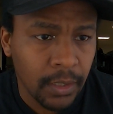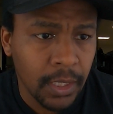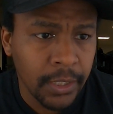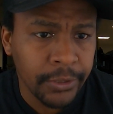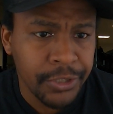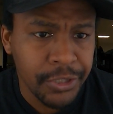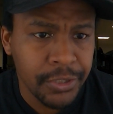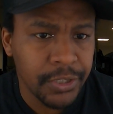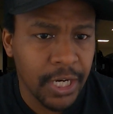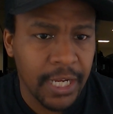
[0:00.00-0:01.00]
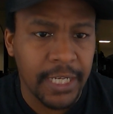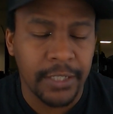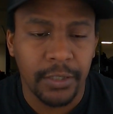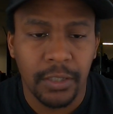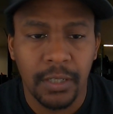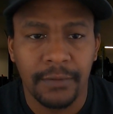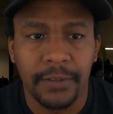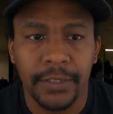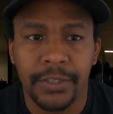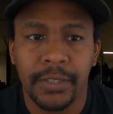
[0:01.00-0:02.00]
Harris chain
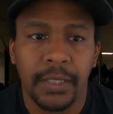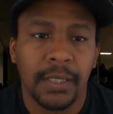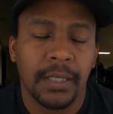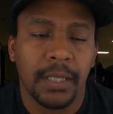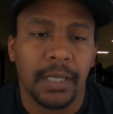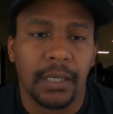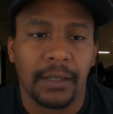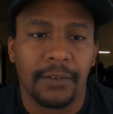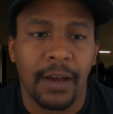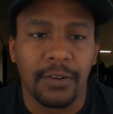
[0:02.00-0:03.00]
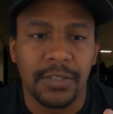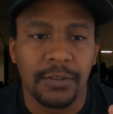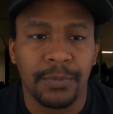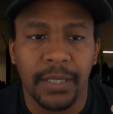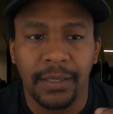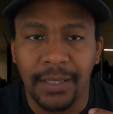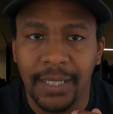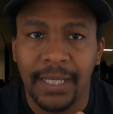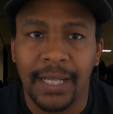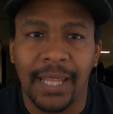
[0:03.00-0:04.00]
coverage. I've also been
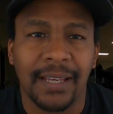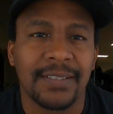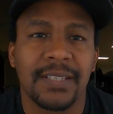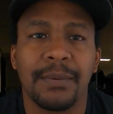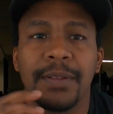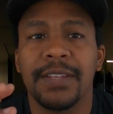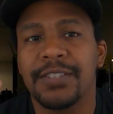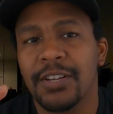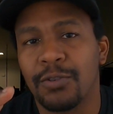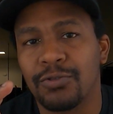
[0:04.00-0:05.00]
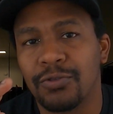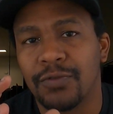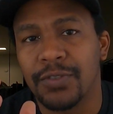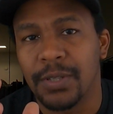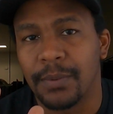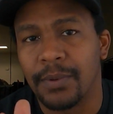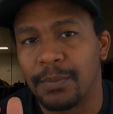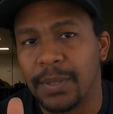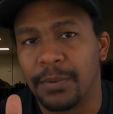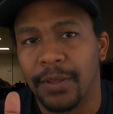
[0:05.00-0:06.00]
looking at some of the socials for some of the
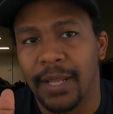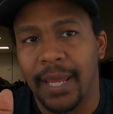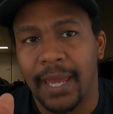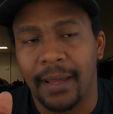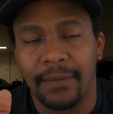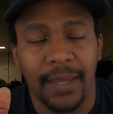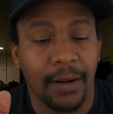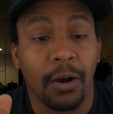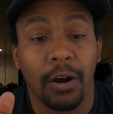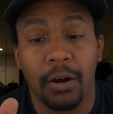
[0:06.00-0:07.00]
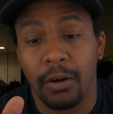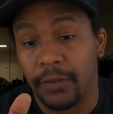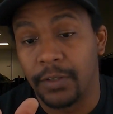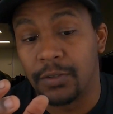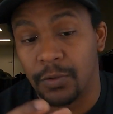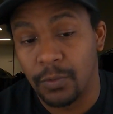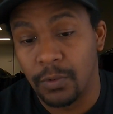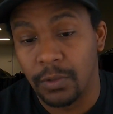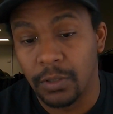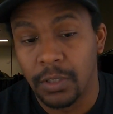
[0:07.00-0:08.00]
people that are on the
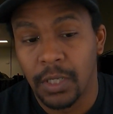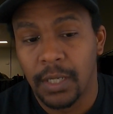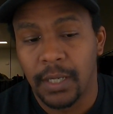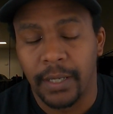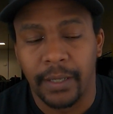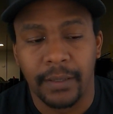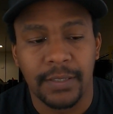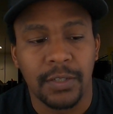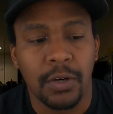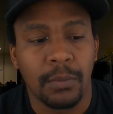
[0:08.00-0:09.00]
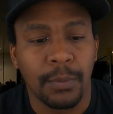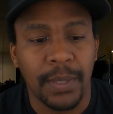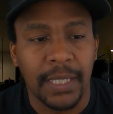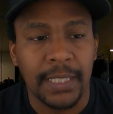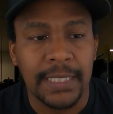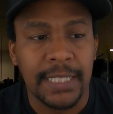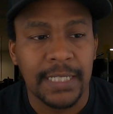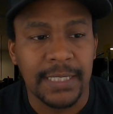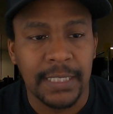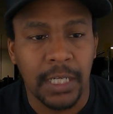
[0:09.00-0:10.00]
tour. I'm a big
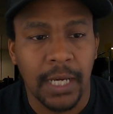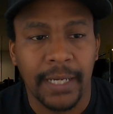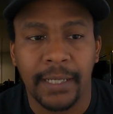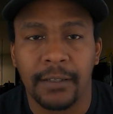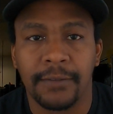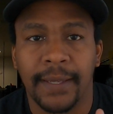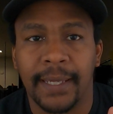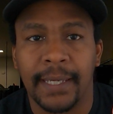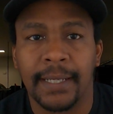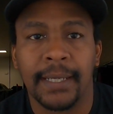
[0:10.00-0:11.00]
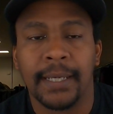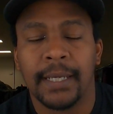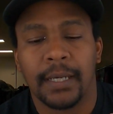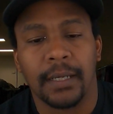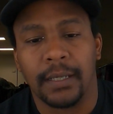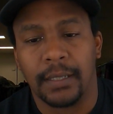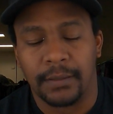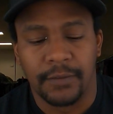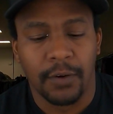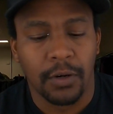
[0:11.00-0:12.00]
Dustin Connell fan.
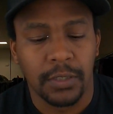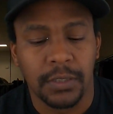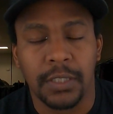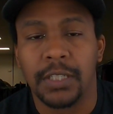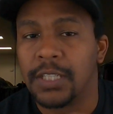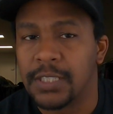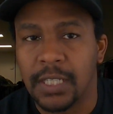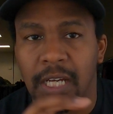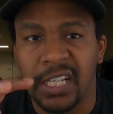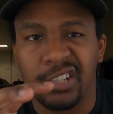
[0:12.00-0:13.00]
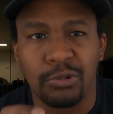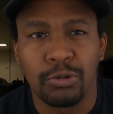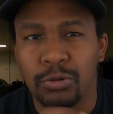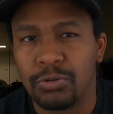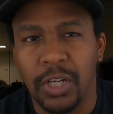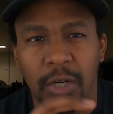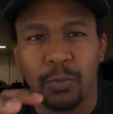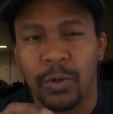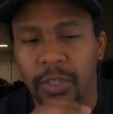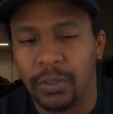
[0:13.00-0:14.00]
As far as the Dustin Connell crew,
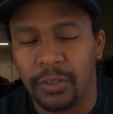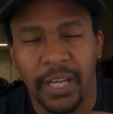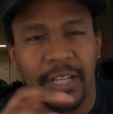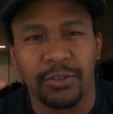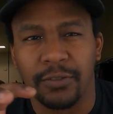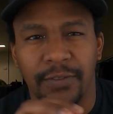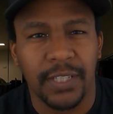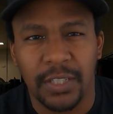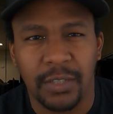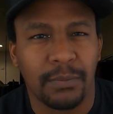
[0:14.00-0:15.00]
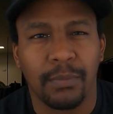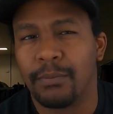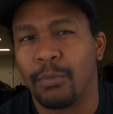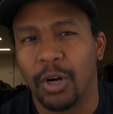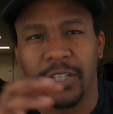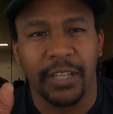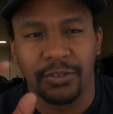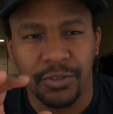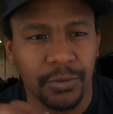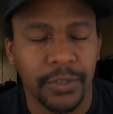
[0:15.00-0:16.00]
Jacob Wheeler, Adrian Avina, Mark Dance
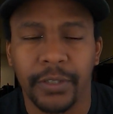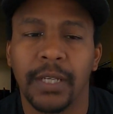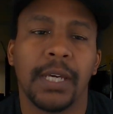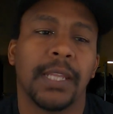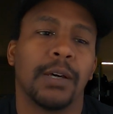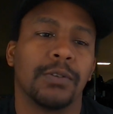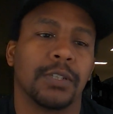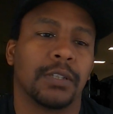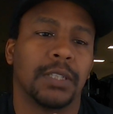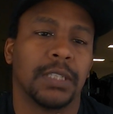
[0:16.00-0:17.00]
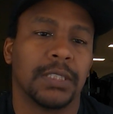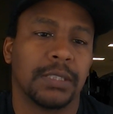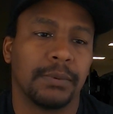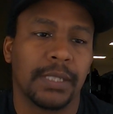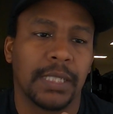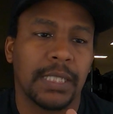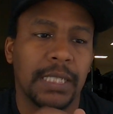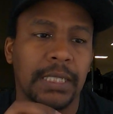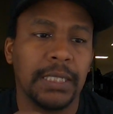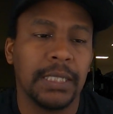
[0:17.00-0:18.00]
Jr., those are some of the
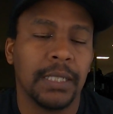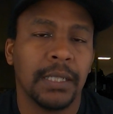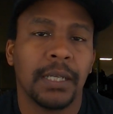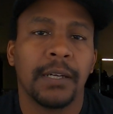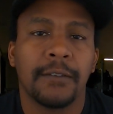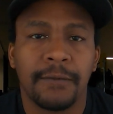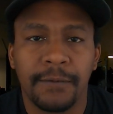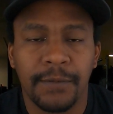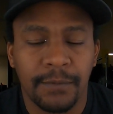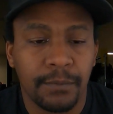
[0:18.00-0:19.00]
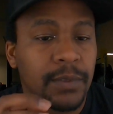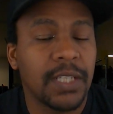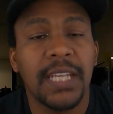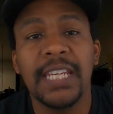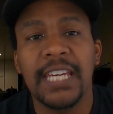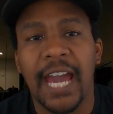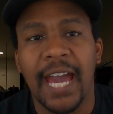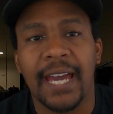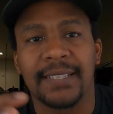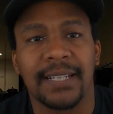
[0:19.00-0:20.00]
key
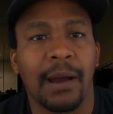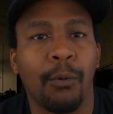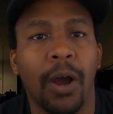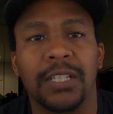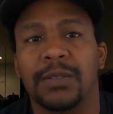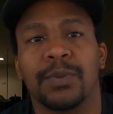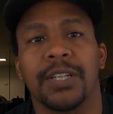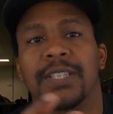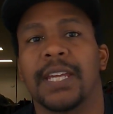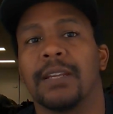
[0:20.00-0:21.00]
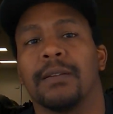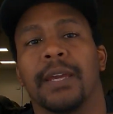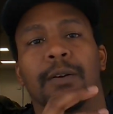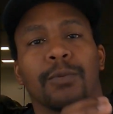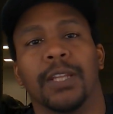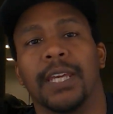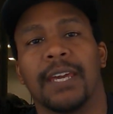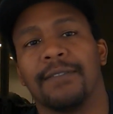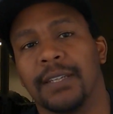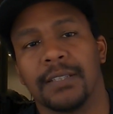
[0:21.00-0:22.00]
guys that I watch, just because they are really
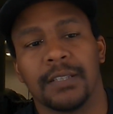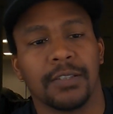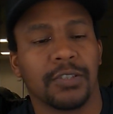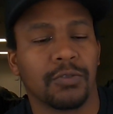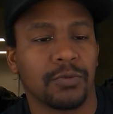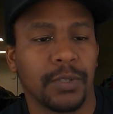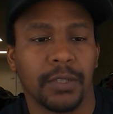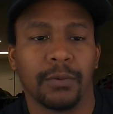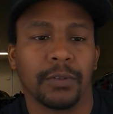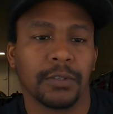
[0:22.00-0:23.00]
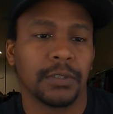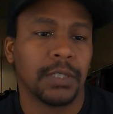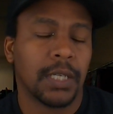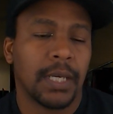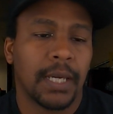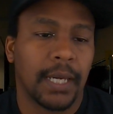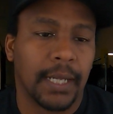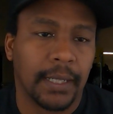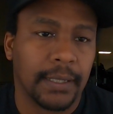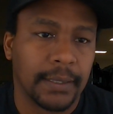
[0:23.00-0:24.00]
heavy into the social media world. And